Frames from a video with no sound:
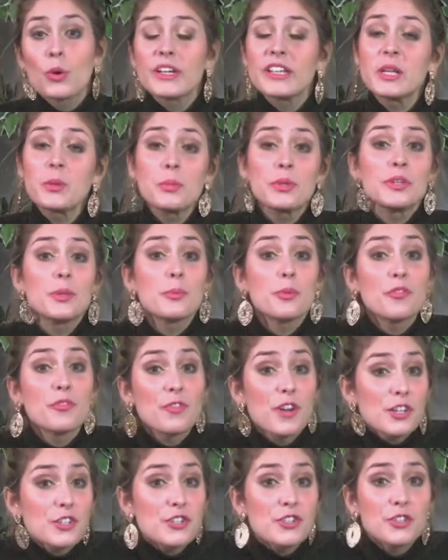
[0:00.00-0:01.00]
Working with a
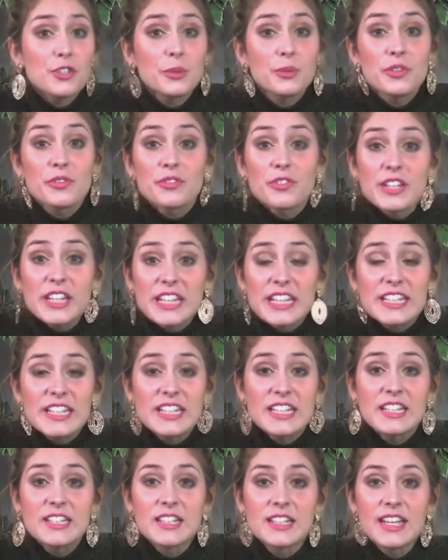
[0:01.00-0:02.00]
professional if
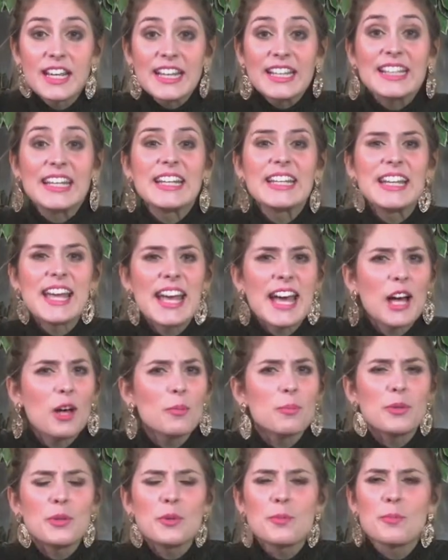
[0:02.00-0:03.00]
needed can
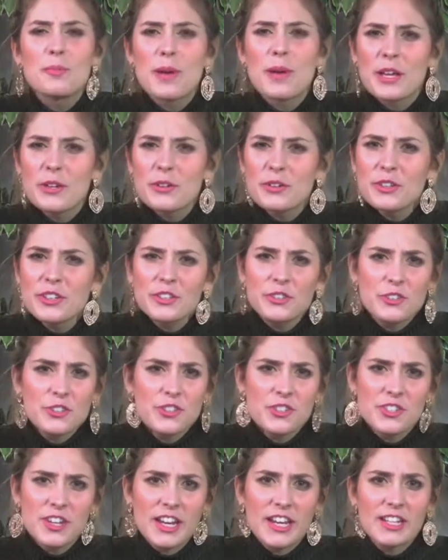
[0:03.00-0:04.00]
help you better
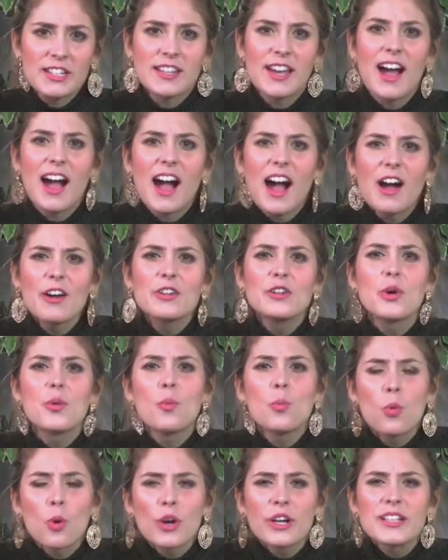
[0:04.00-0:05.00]
understand how to
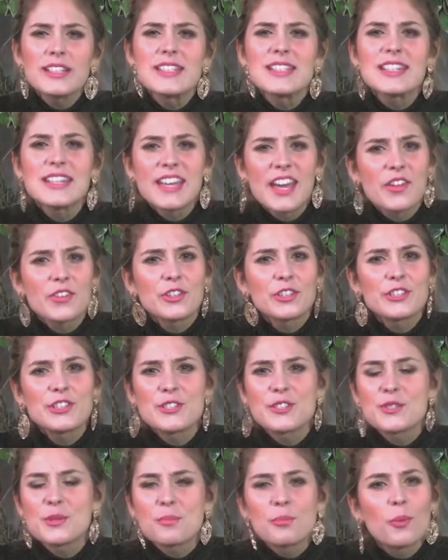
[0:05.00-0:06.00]
work together
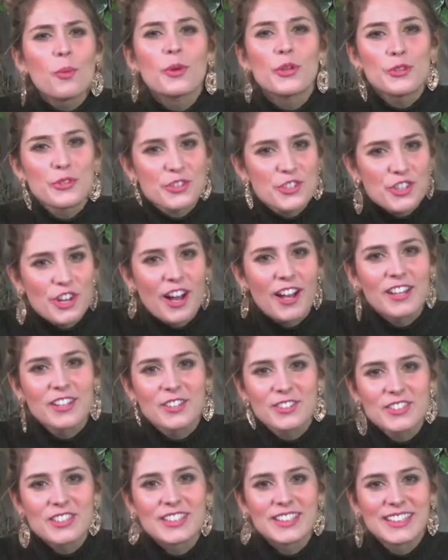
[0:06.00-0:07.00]
to support your
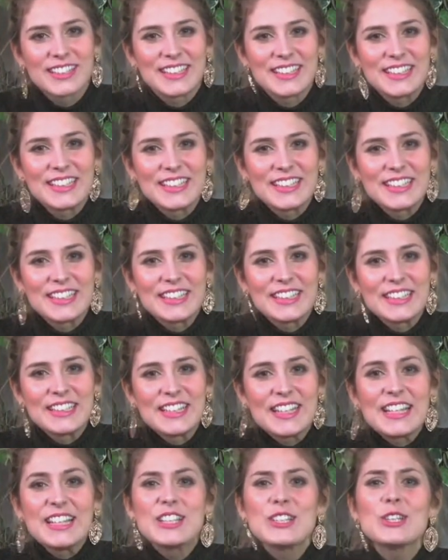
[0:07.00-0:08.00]
child
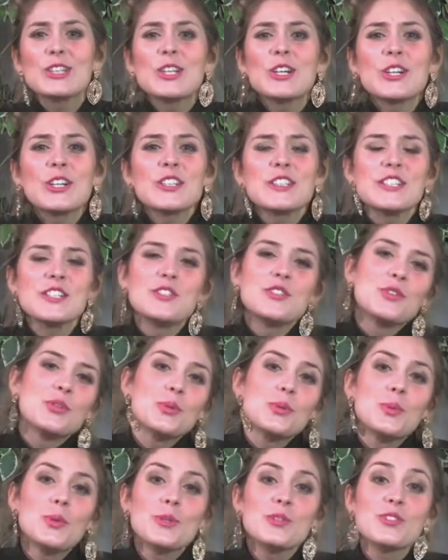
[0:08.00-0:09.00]
learn the
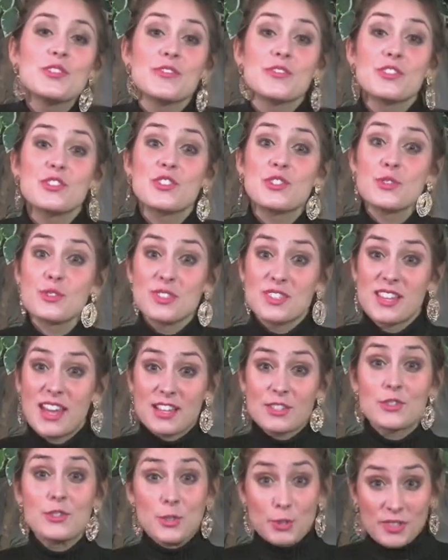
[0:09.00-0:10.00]
tools of
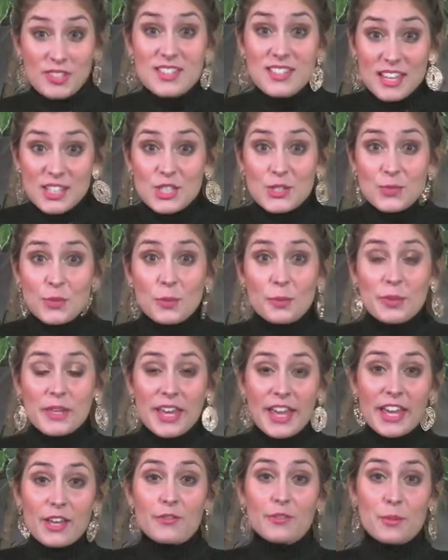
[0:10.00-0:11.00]
successful
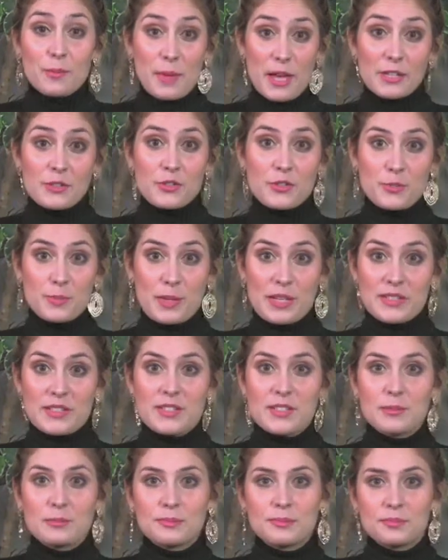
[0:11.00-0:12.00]
behavior
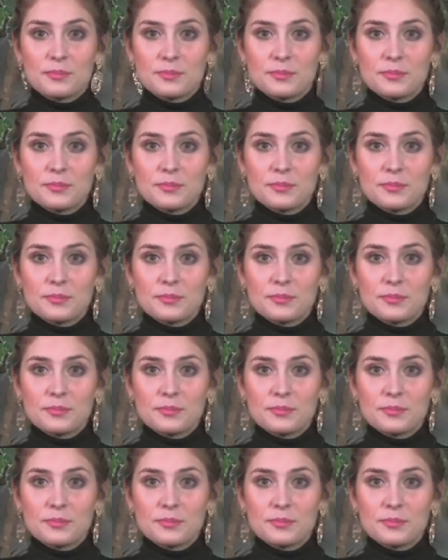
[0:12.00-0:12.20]
management.